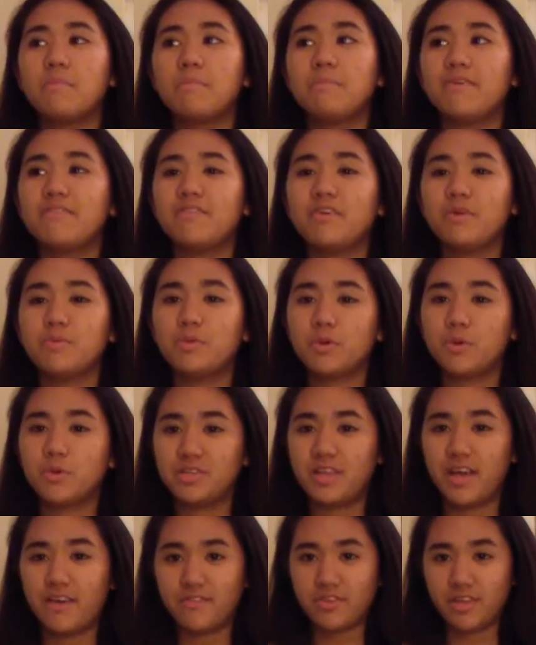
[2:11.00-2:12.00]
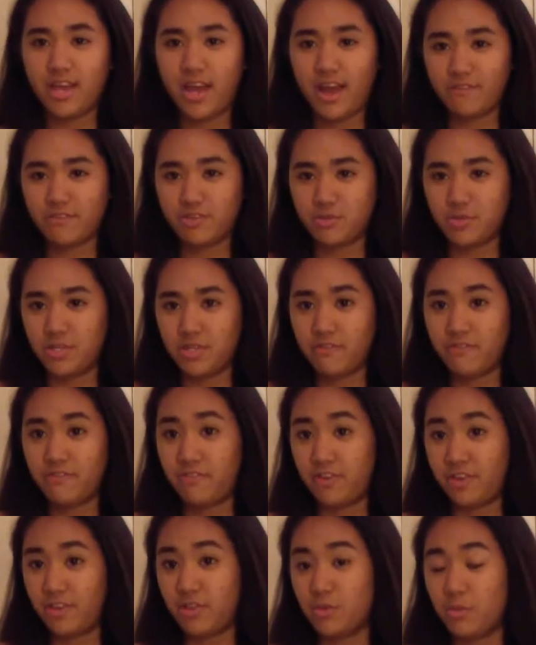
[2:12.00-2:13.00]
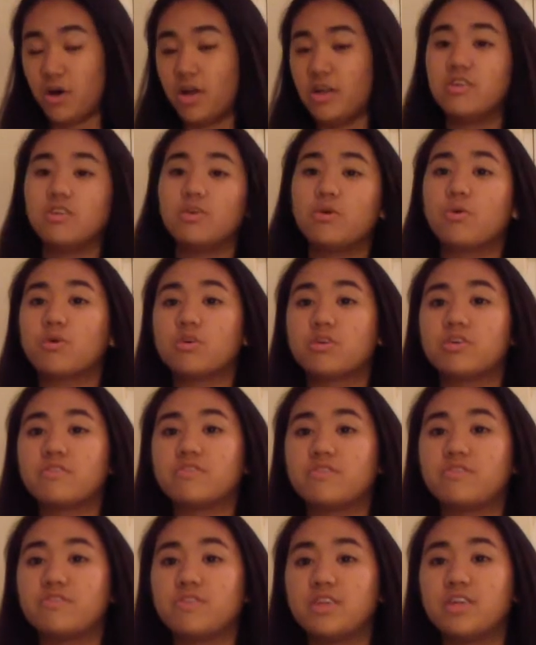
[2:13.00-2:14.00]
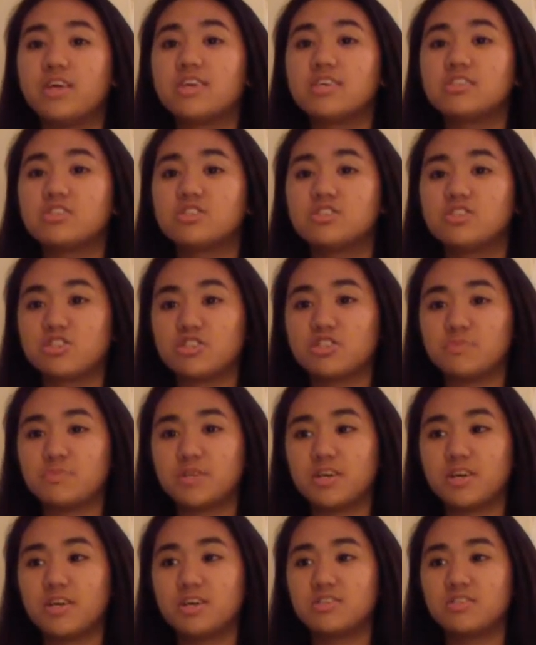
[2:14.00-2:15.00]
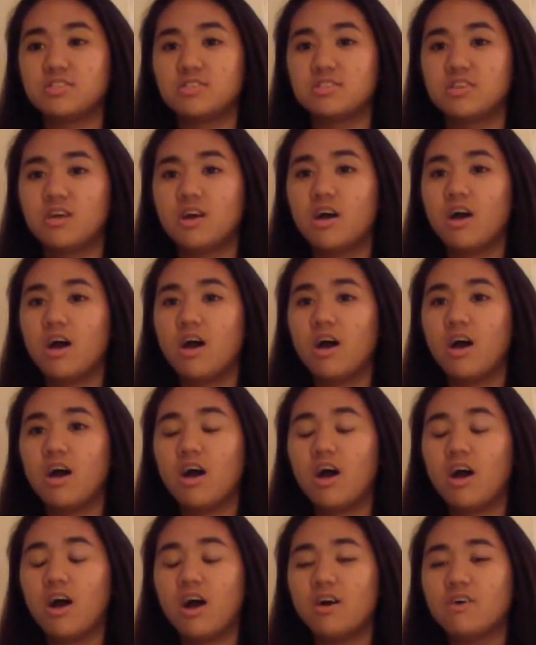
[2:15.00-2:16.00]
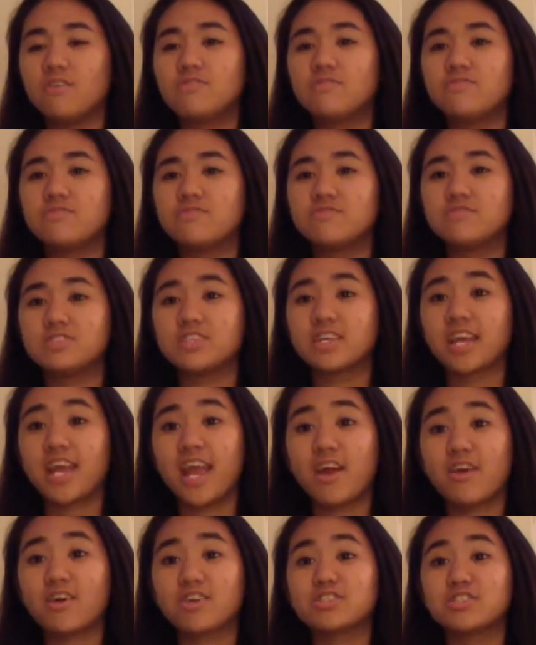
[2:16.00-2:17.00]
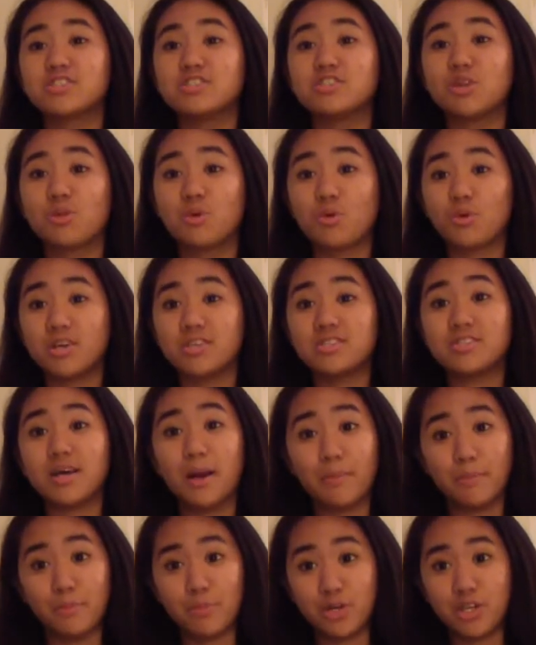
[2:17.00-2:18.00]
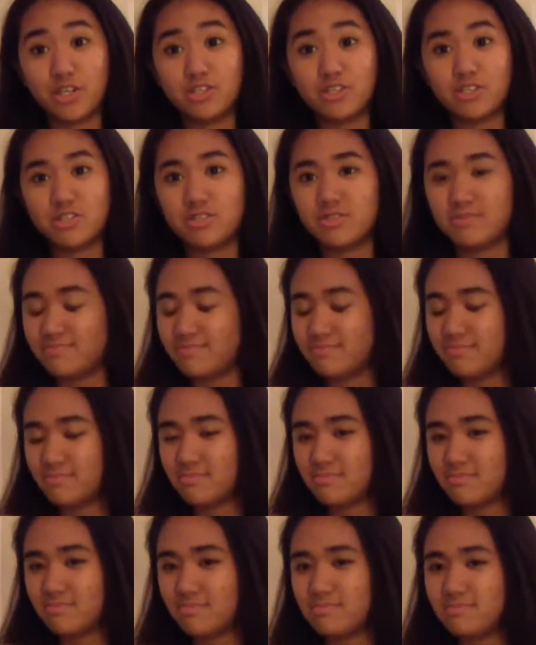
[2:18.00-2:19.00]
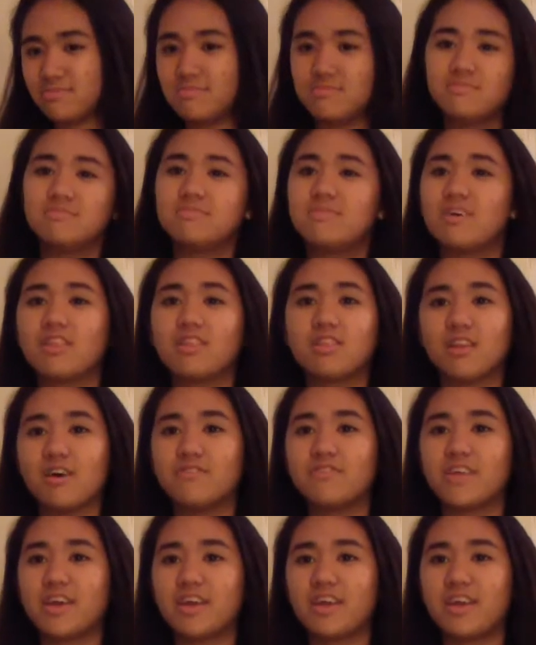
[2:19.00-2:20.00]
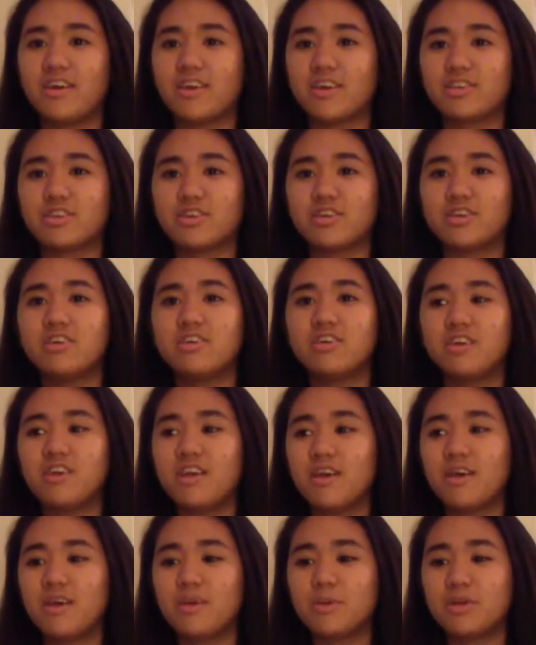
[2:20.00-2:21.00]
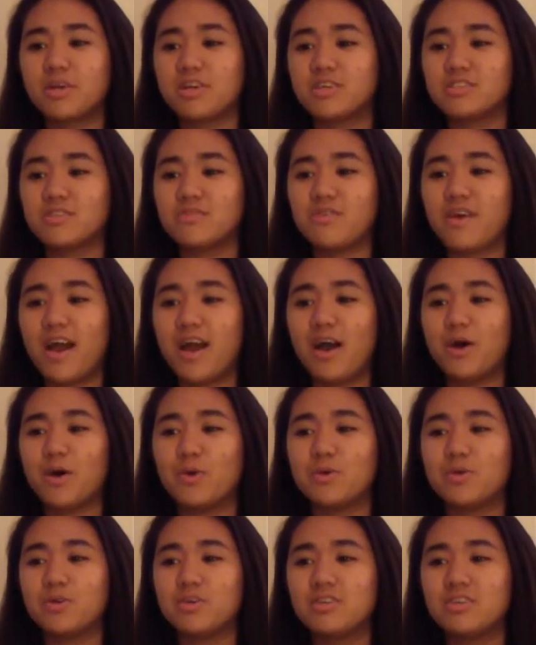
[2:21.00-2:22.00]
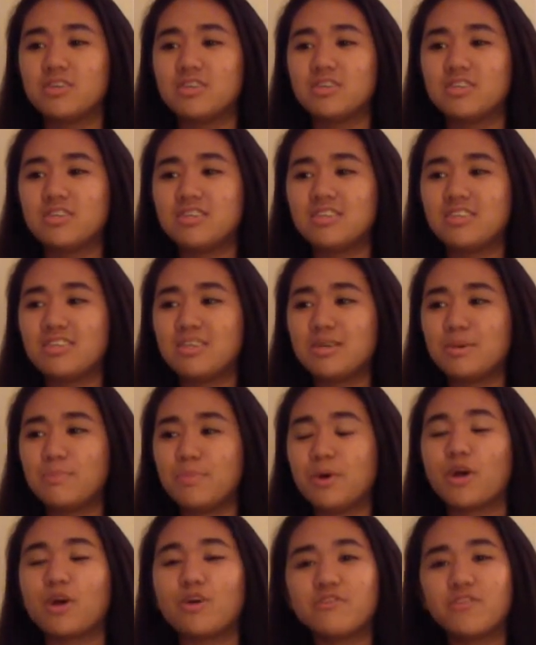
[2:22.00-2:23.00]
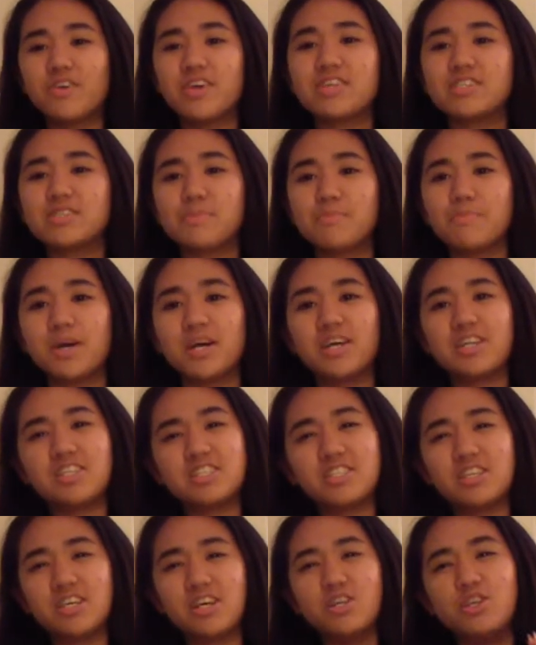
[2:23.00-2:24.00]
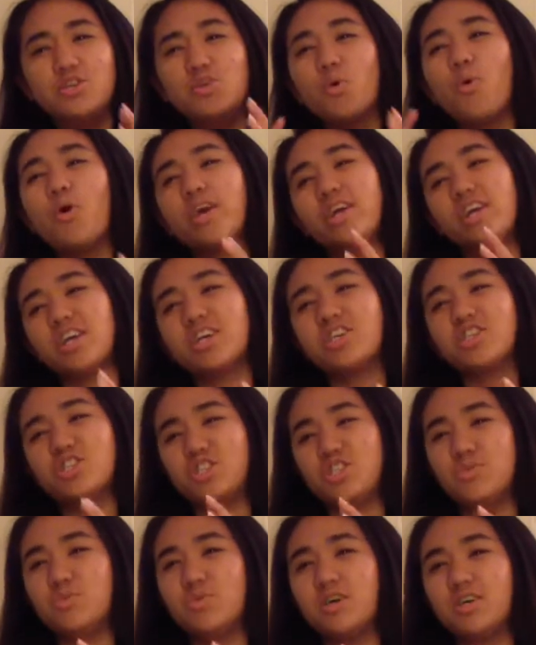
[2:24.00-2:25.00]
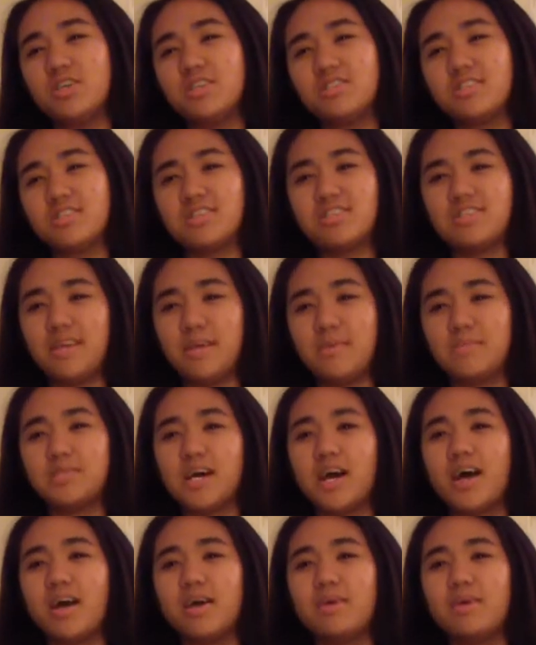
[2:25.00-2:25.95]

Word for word: My favorite book would definitely have to be the fifth one, The Order of the Phoenix, just because of the character Dolores Umbridge. Love that character because of how perfect but annoying she was at the same time.